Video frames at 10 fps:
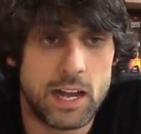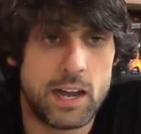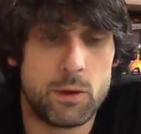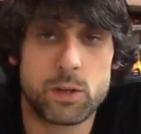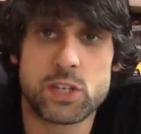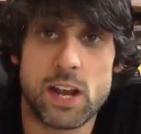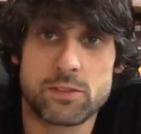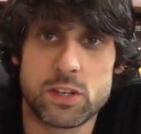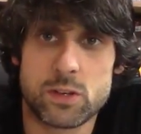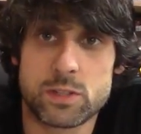Uh, what you
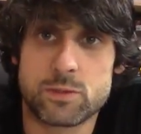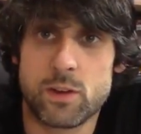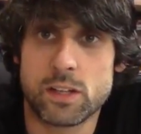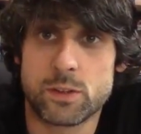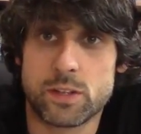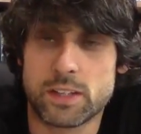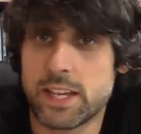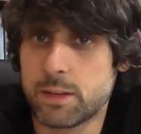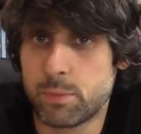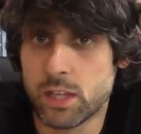have to do is follow the
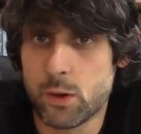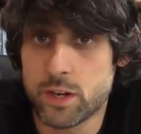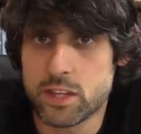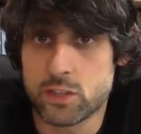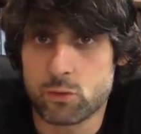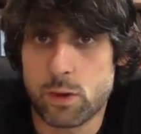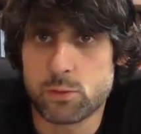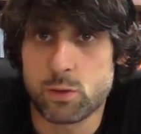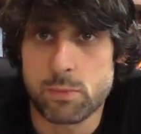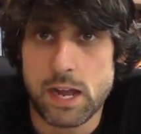link below in the
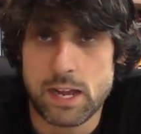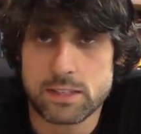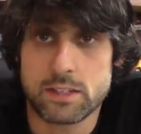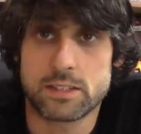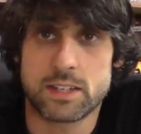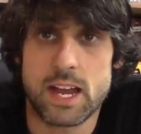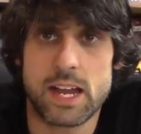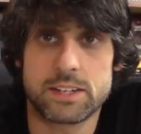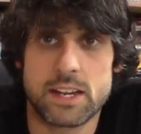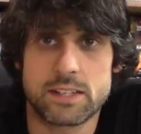description box. It's a
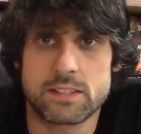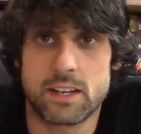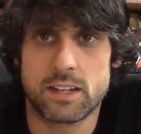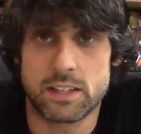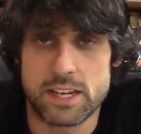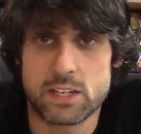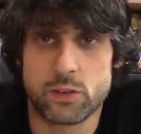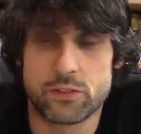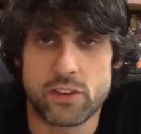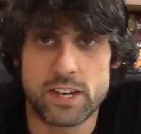contest uh, link.
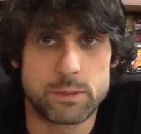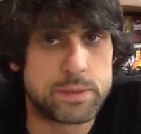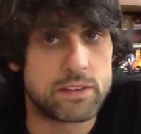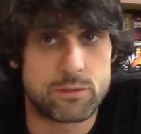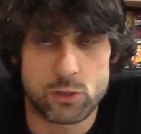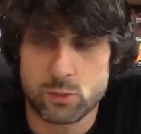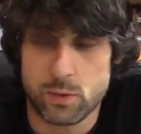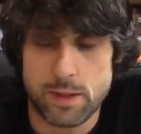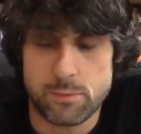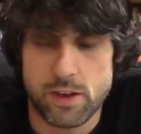You'll see it. It'll be the first
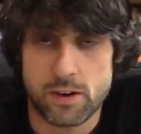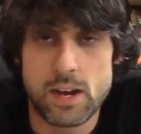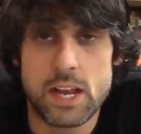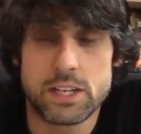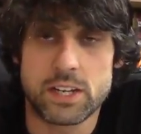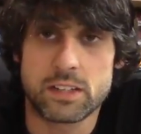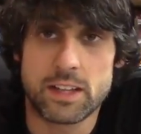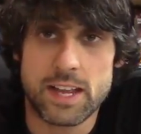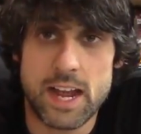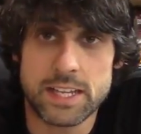one up there. You
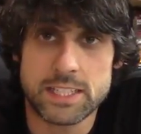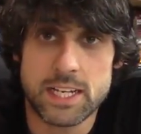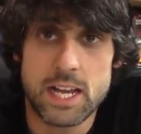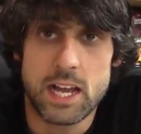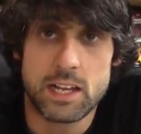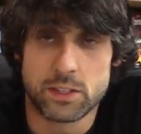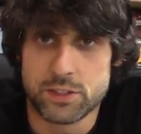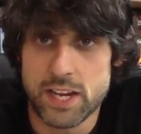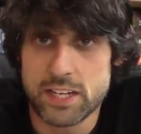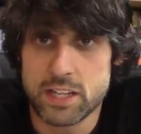click on it. It'll
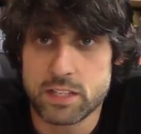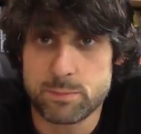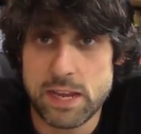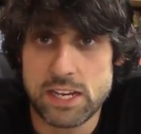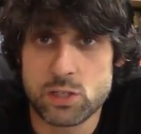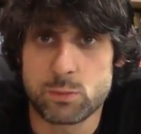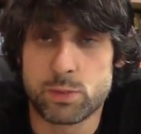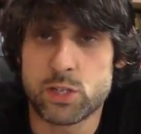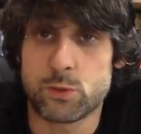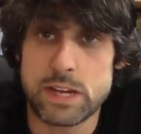take you to this page. You
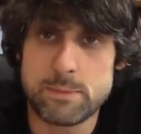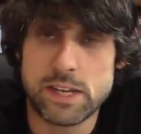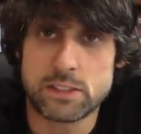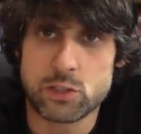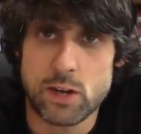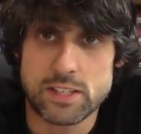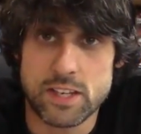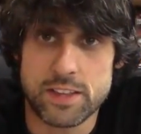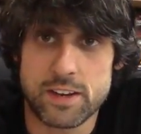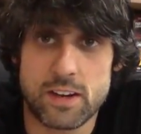put your email address
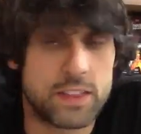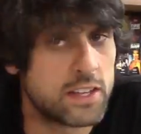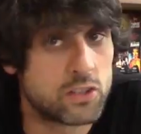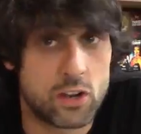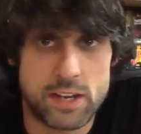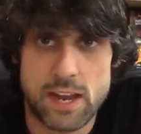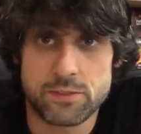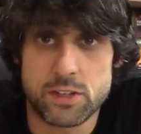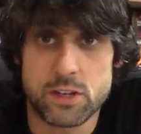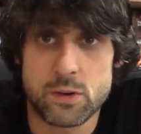in there, and that's all you have
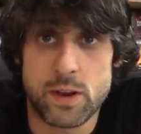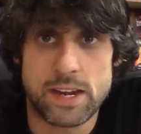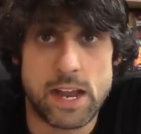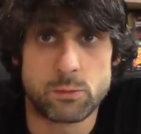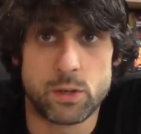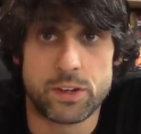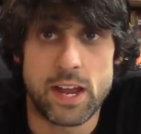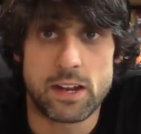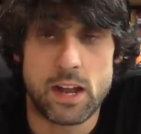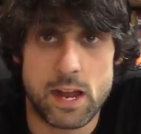to do. And I will
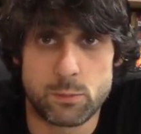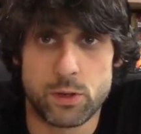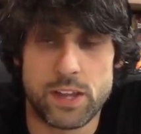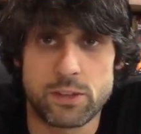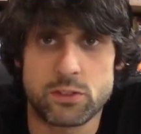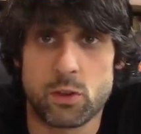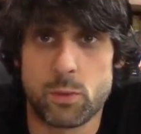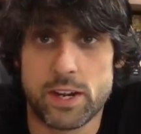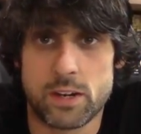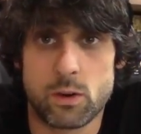now I will announce the
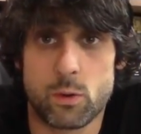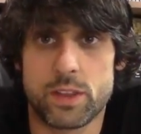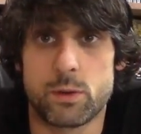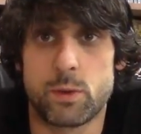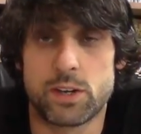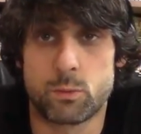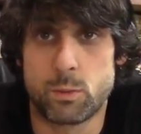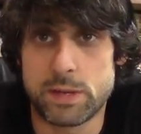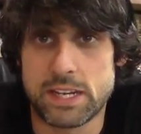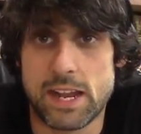winner, or the winner
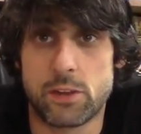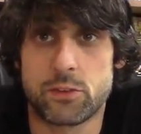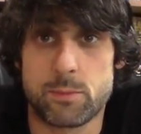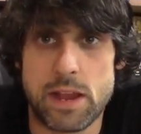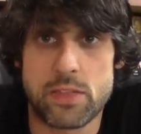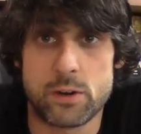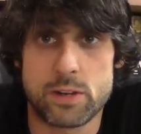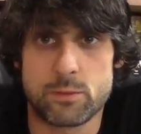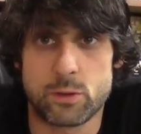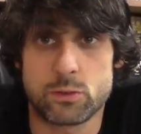will be announced May
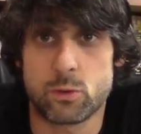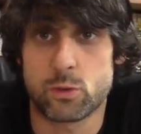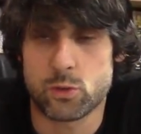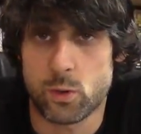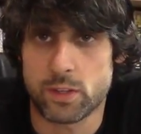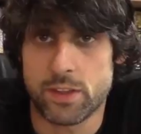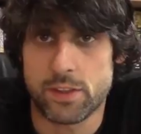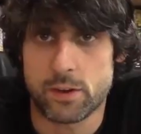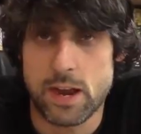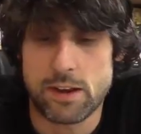31st or shortly
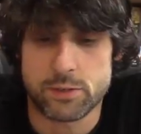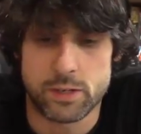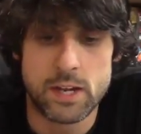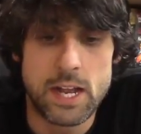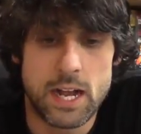thereafter.